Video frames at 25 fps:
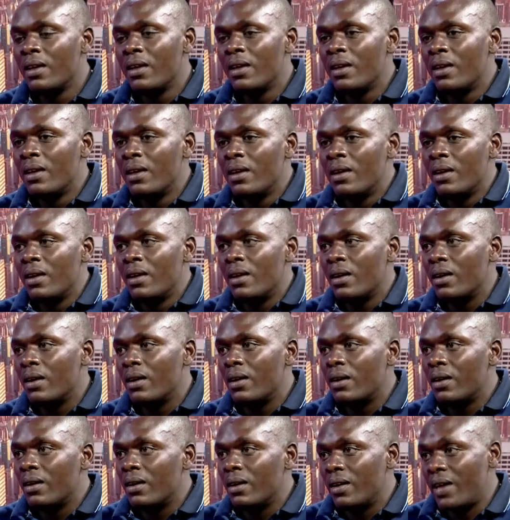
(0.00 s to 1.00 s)
And you are
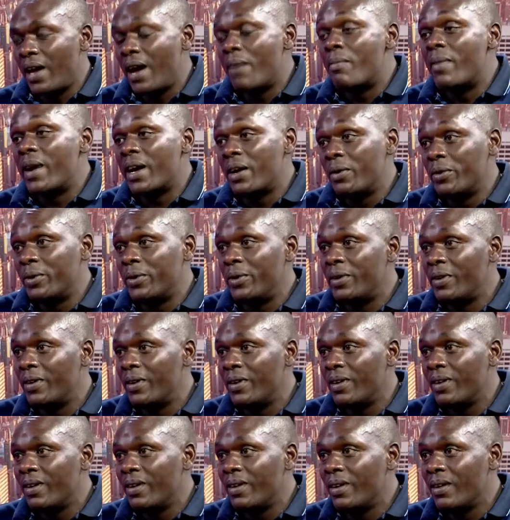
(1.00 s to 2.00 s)
alone this time. I'm alone.
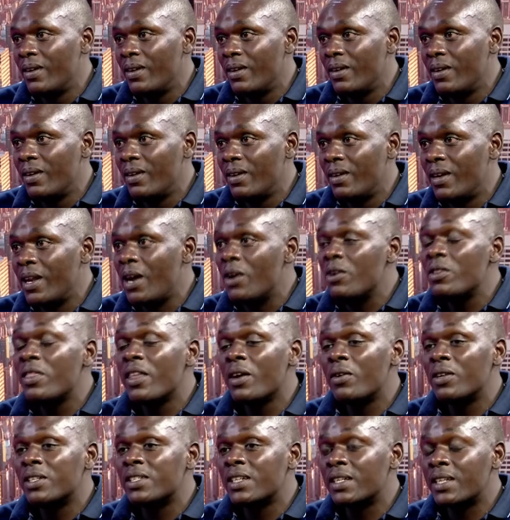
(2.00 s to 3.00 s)
Now
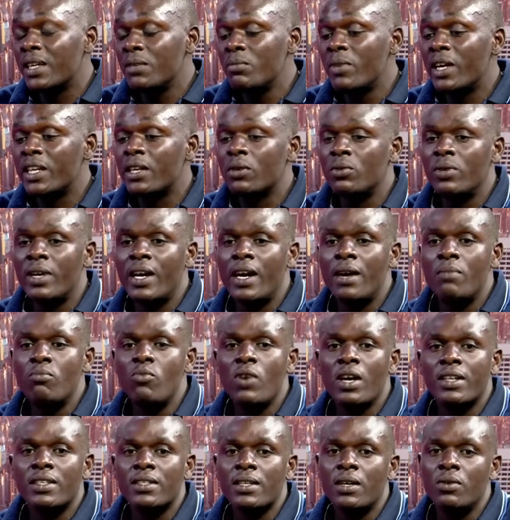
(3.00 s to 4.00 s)
there was a time hata
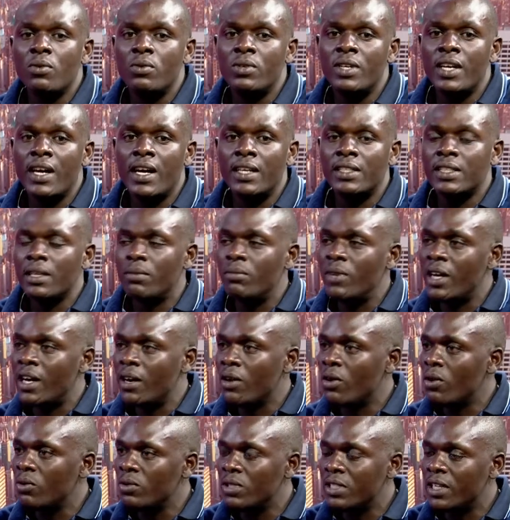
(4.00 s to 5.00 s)
unaamua sasa utaacha
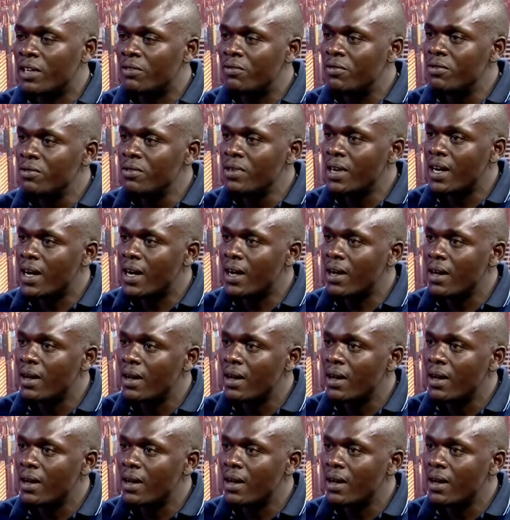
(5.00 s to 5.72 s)
mlango hujafunga.